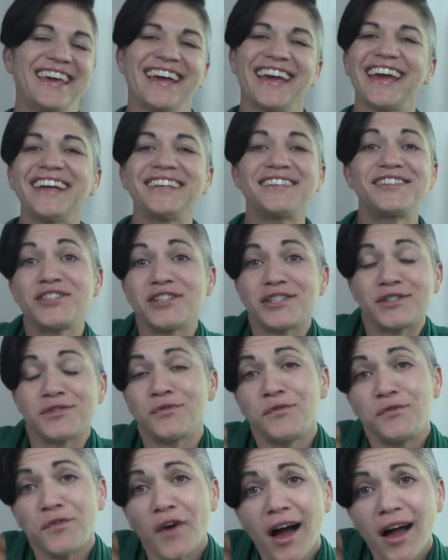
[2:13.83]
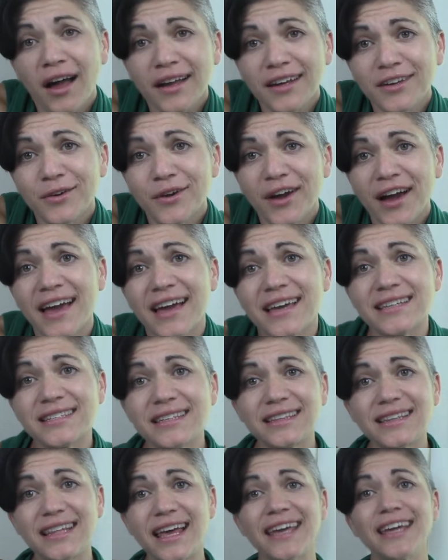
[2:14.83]
It's just fun, you guys.
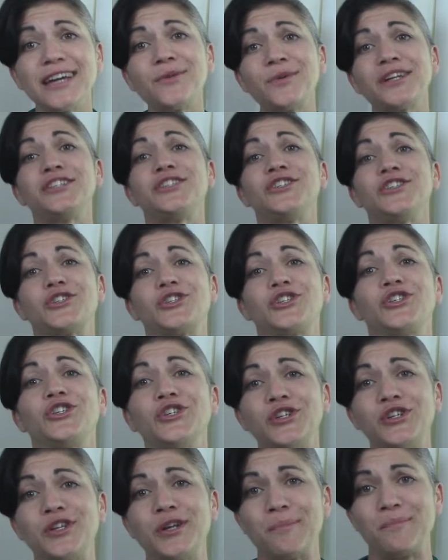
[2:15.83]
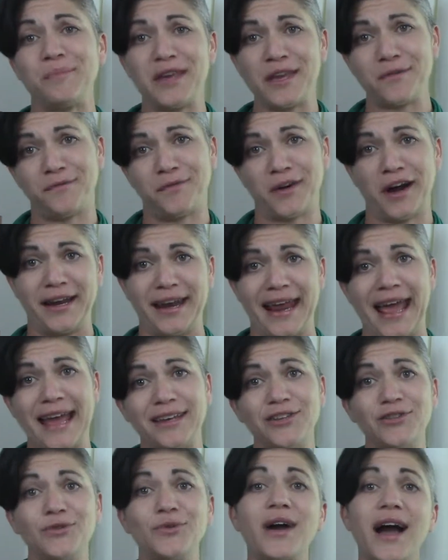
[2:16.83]
Language should be fun,
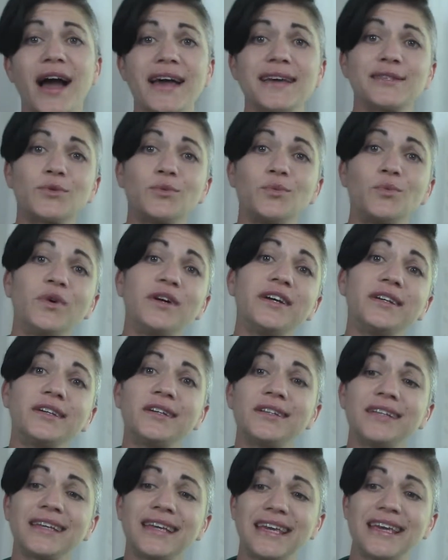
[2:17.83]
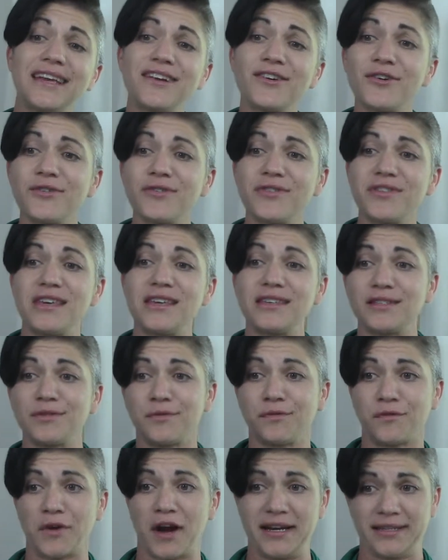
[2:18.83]
and you guys will hear these
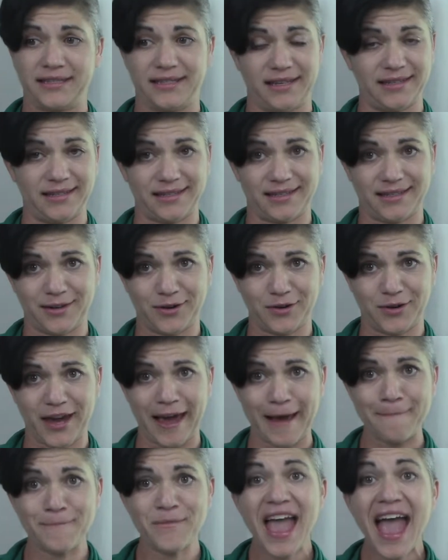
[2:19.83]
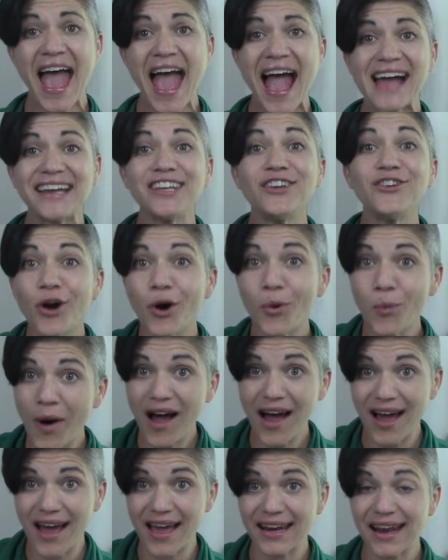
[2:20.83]
phrases, okay? And you know
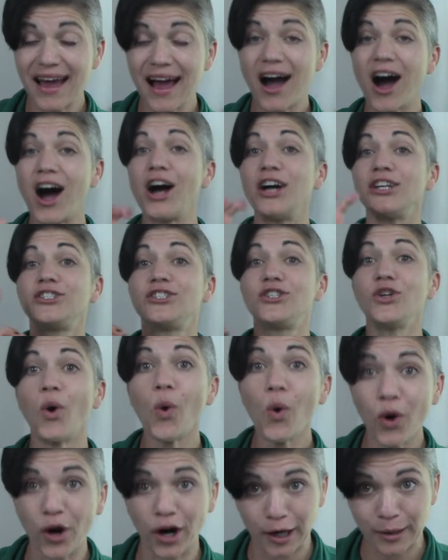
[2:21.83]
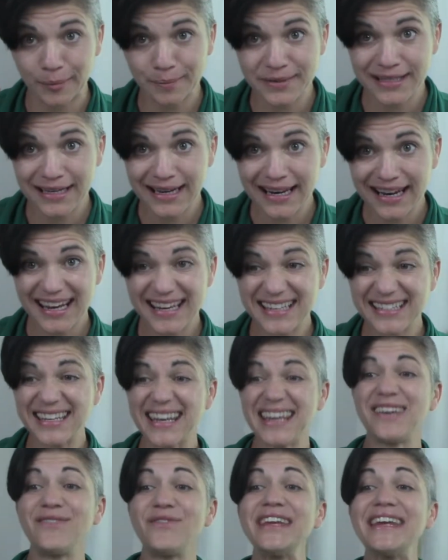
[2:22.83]
what? Adorbs is
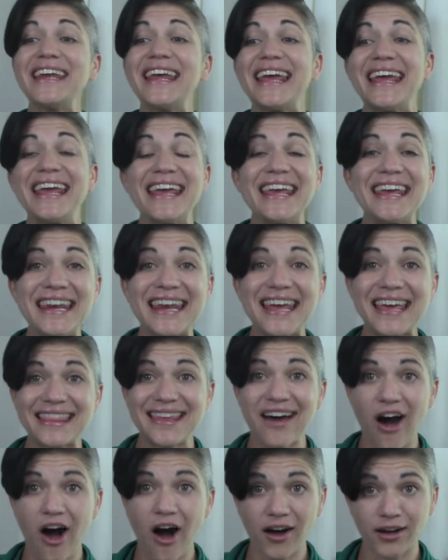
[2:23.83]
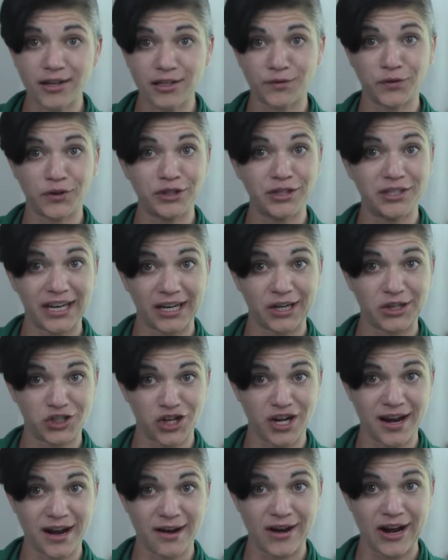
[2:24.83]
even in the Oxford
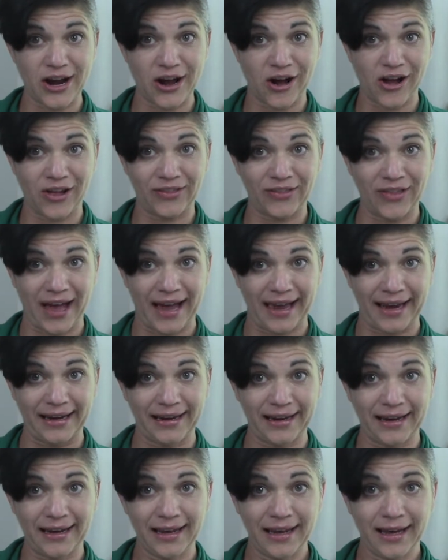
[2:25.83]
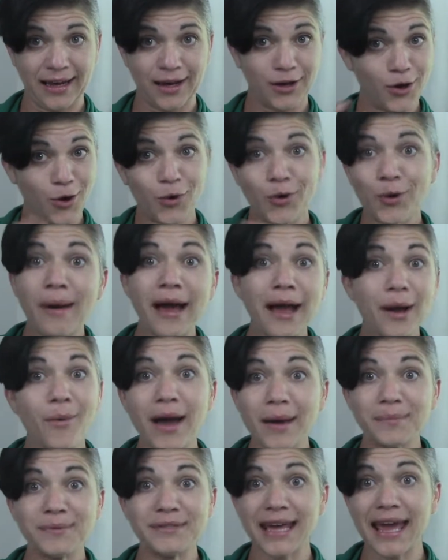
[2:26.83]
Dictionary online. Go to my
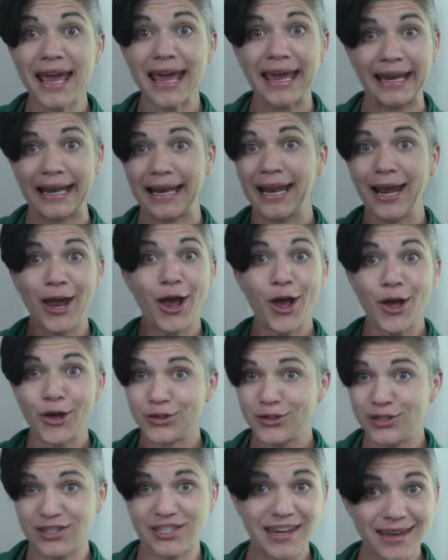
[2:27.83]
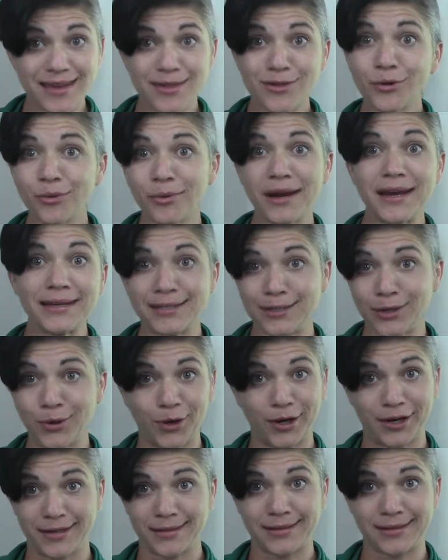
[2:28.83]
website, see the
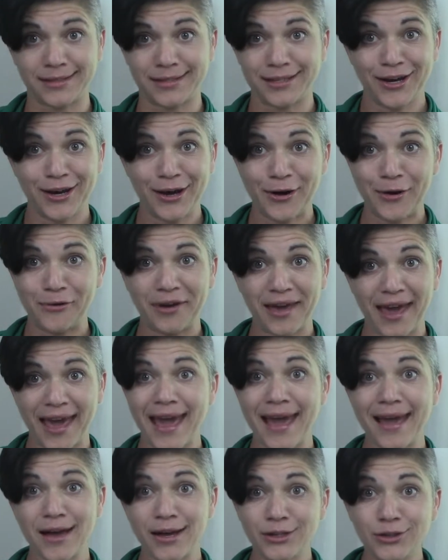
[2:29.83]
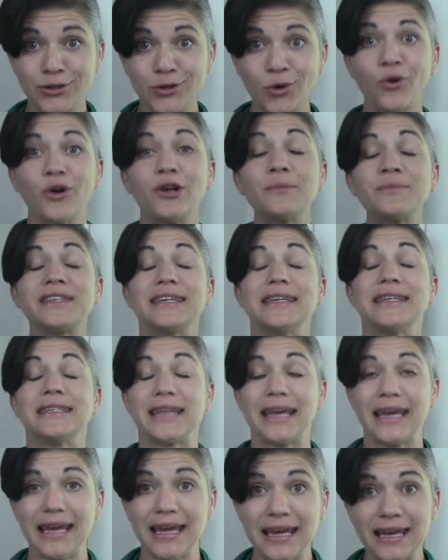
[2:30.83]
resource, okay? Adorbs is
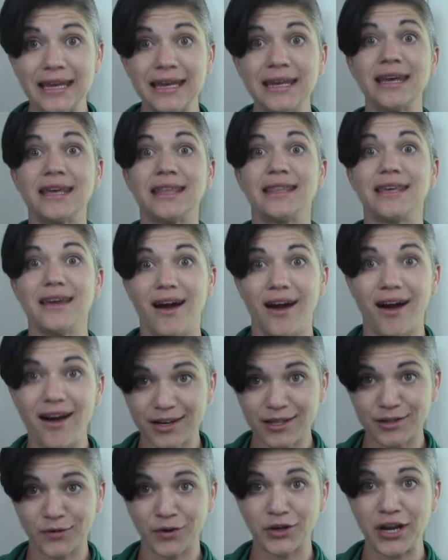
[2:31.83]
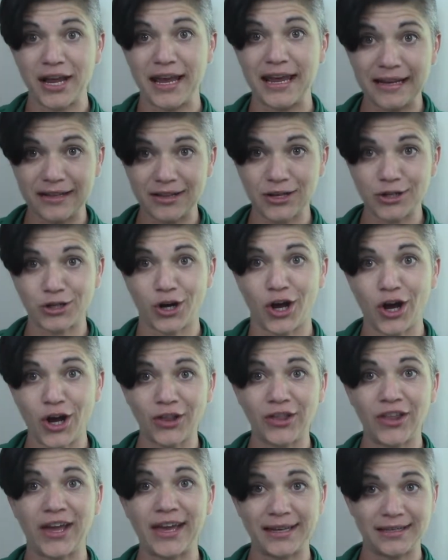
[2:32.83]
in the Oxford English
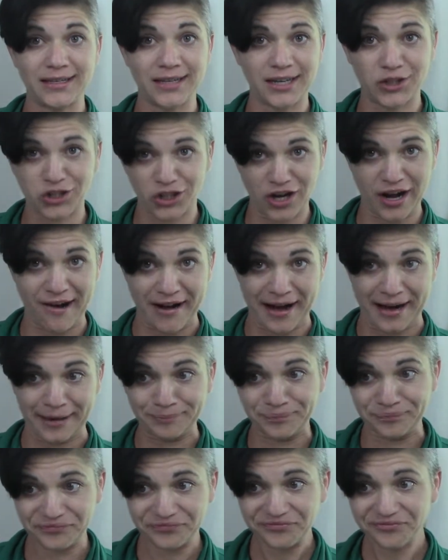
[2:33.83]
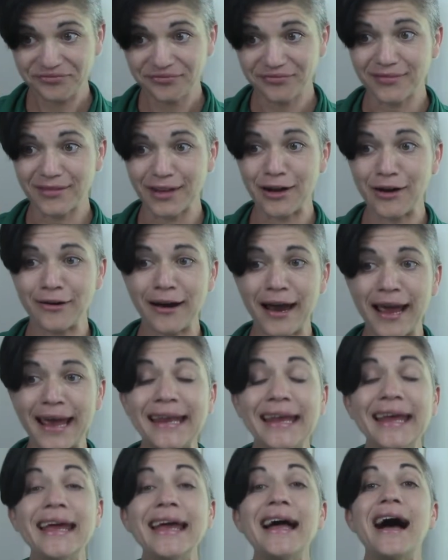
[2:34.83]
Online Dictionary, all
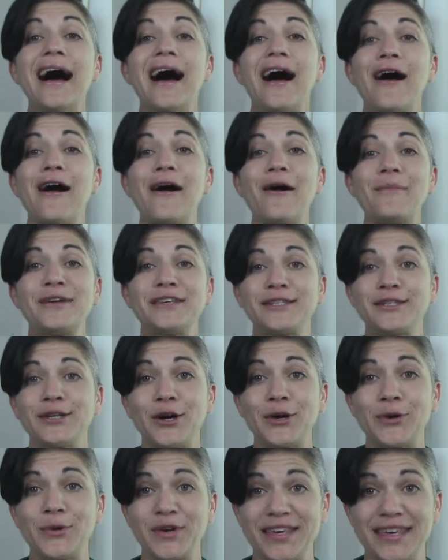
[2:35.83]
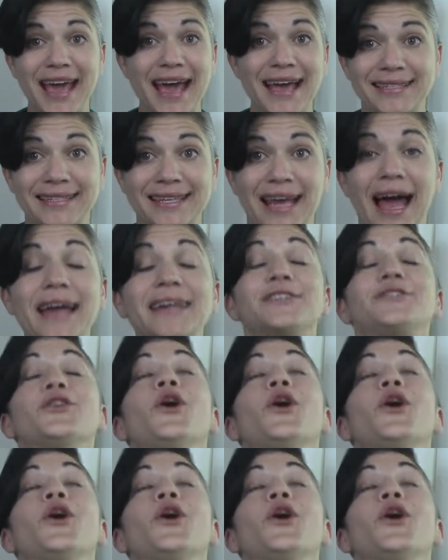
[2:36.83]
right? So yes, I